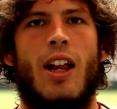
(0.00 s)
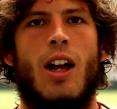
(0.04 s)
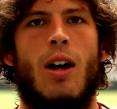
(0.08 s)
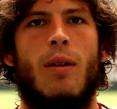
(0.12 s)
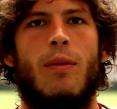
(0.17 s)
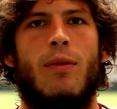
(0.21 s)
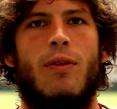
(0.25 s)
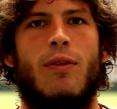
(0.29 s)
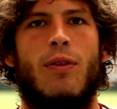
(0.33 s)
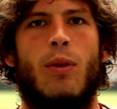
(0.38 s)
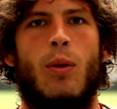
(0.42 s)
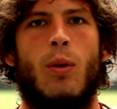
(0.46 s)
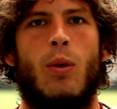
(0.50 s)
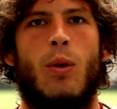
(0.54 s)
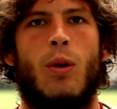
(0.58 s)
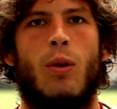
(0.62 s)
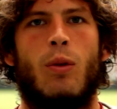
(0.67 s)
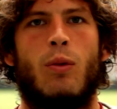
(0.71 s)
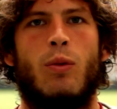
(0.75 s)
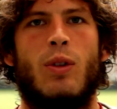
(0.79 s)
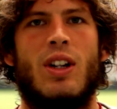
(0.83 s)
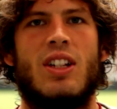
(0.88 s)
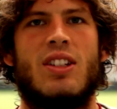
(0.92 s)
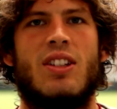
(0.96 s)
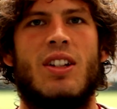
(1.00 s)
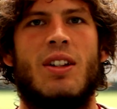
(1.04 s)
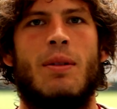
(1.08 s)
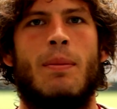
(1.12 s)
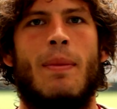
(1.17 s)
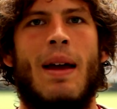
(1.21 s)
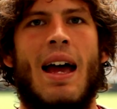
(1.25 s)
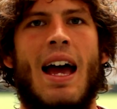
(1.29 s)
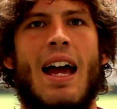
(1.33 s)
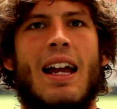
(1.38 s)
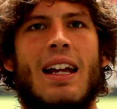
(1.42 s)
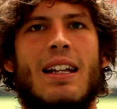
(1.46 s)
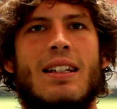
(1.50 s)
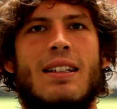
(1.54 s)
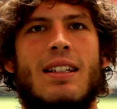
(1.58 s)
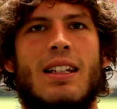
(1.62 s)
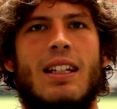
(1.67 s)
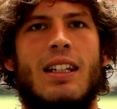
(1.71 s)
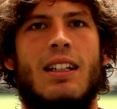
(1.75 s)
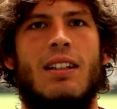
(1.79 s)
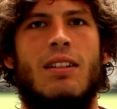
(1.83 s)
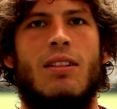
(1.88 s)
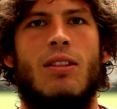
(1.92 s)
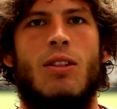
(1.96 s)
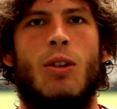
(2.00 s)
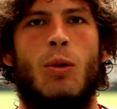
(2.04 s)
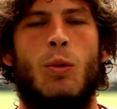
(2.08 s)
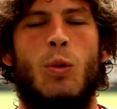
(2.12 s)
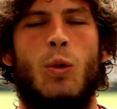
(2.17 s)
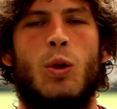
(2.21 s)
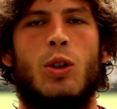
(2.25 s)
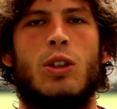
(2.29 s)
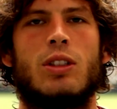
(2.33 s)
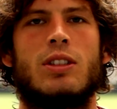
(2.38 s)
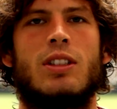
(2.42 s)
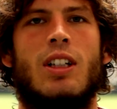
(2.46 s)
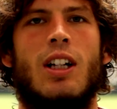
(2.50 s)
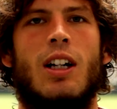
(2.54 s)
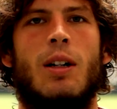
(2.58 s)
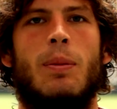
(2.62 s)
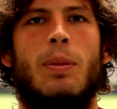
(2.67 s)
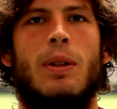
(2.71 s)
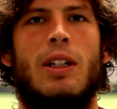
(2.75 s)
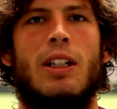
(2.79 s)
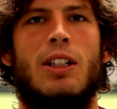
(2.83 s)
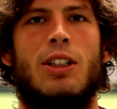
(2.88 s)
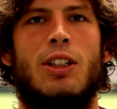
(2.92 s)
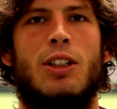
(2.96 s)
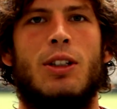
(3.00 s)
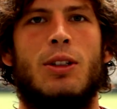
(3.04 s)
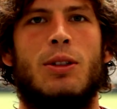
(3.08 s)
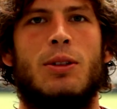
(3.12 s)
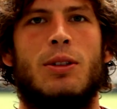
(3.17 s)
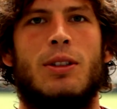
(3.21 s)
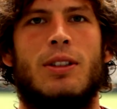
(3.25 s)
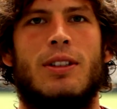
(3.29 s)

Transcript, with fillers: up for Risen magazine, the World Cup issue.